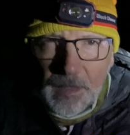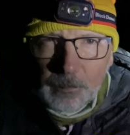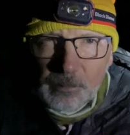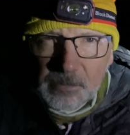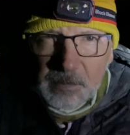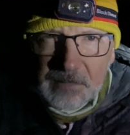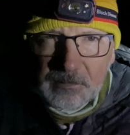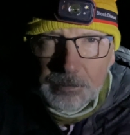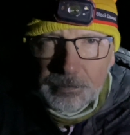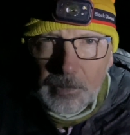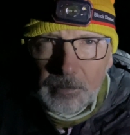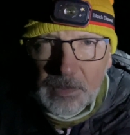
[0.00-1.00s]
was a bit of a
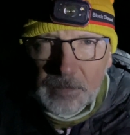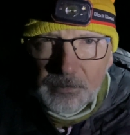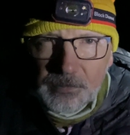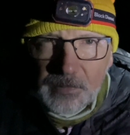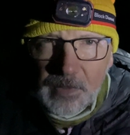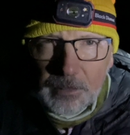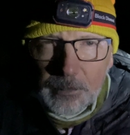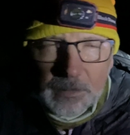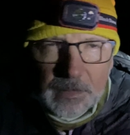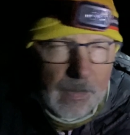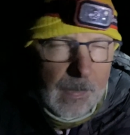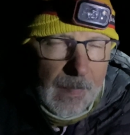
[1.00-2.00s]
problem. So
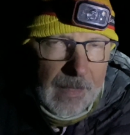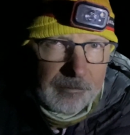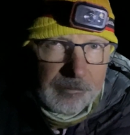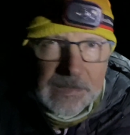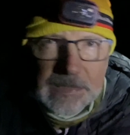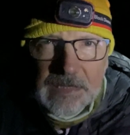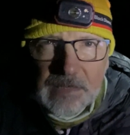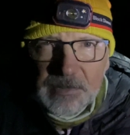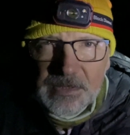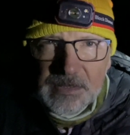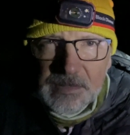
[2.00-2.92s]
that really limited